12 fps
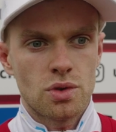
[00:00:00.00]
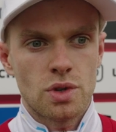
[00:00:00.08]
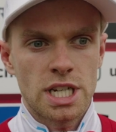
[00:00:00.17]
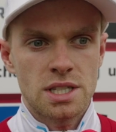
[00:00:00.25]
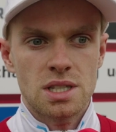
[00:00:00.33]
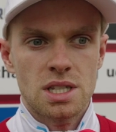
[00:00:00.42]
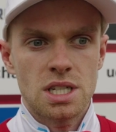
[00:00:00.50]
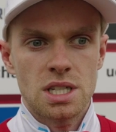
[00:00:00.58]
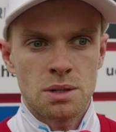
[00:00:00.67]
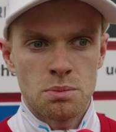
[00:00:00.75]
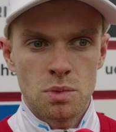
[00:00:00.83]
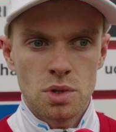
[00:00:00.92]
to hesitate
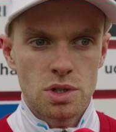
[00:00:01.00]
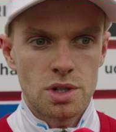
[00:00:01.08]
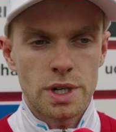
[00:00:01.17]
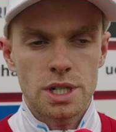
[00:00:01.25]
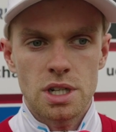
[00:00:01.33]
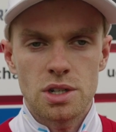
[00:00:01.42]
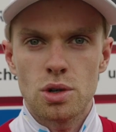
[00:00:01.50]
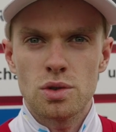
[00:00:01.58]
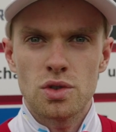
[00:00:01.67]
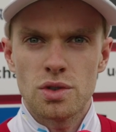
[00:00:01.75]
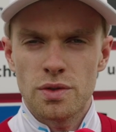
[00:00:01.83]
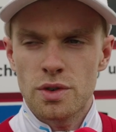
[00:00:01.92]
and directly go
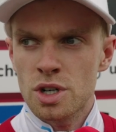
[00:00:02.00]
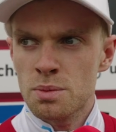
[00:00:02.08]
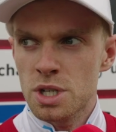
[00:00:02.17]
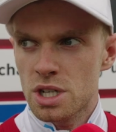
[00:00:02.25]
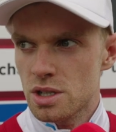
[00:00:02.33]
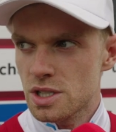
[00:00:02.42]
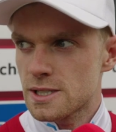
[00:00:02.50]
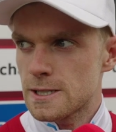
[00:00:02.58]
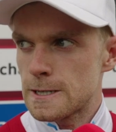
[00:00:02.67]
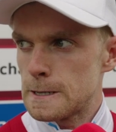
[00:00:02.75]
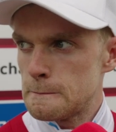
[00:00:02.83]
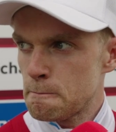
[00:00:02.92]
to the front because
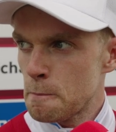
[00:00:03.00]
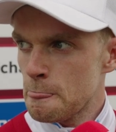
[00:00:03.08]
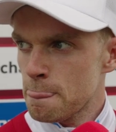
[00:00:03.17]
um,